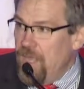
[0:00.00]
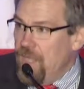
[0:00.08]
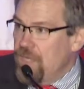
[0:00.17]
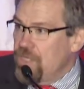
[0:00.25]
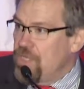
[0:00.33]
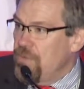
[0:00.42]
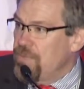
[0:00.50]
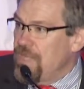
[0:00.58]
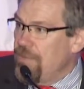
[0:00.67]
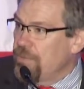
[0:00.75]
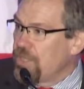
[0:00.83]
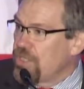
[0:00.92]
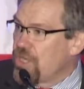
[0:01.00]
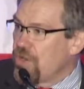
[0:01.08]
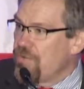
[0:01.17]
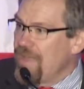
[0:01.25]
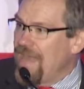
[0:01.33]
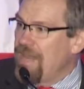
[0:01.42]
She was able to
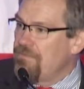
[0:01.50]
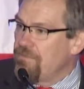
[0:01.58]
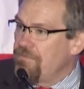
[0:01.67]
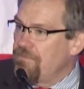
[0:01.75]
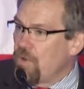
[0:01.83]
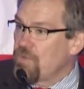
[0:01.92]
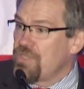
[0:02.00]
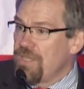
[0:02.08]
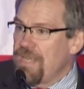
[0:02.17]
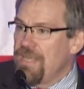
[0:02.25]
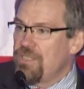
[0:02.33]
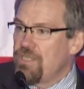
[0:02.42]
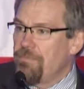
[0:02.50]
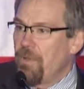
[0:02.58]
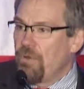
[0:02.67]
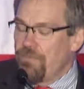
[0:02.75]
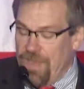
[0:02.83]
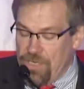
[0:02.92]
turn that adversity into
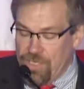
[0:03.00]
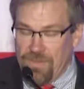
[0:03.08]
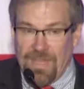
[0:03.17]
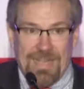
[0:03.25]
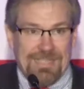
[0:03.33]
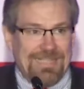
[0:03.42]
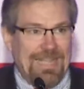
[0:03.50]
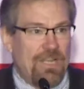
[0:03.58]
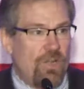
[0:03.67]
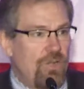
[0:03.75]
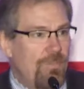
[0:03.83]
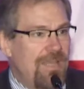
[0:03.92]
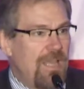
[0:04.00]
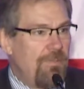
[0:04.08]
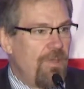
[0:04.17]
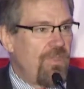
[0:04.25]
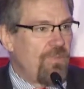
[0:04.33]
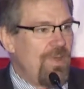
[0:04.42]
motivation that has led her to
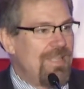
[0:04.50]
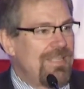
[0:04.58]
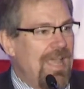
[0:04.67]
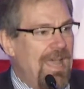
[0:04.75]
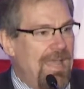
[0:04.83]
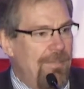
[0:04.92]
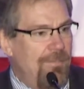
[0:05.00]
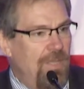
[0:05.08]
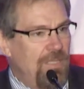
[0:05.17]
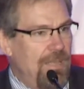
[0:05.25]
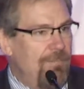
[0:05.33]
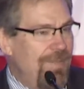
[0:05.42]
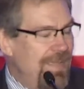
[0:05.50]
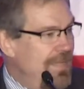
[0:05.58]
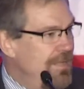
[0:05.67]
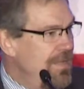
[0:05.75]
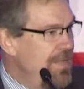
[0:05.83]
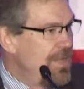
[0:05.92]
become a three-time
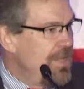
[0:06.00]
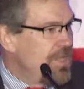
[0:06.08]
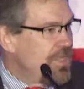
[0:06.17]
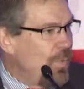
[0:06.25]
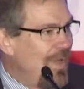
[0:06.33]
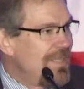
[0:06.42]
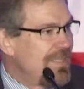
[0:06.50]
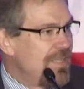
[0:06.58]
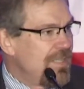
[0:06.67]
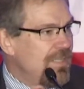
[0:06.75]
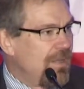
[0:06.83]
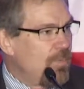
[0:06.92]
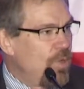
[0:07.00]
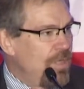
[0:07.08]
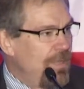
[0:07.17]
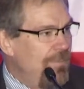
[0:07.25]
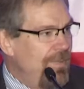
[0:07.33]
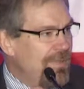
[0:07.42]
Olympian, twice in the Summer
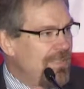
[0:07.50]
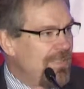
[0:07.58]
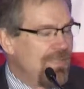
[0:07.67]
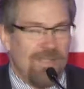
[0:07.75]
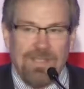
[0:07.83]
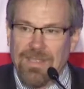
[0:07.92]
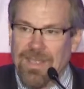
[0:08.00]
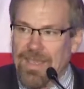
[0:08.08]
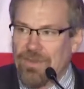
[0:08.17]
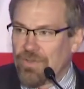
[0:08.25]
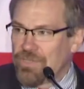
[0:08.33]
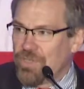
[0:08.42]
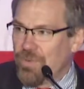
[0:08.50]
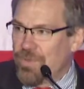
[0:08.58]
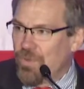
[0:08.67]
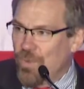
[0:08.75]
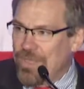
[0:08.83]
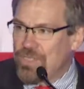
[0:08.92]
Olympics and also in
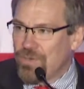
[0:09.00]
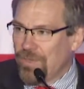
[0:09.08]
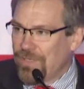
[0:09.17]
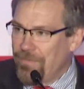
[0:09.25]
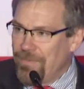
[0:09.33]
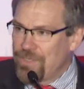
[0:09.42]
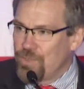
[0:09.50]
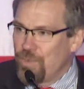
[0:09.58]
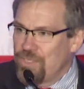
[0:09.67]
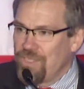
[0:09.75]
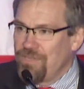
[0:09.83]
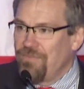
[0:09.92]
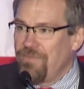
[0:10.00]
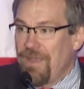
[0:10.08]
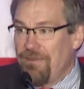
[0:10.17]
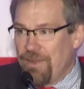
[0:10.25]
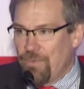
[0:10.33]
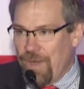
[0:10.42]
the Winter Olympics, which is a
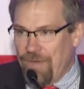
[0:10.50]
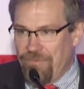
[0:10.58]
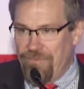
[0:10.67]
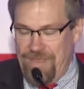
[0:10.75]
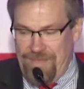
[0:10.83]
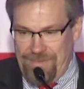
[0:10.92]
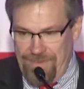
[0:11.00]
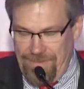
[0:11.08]
very rare feat.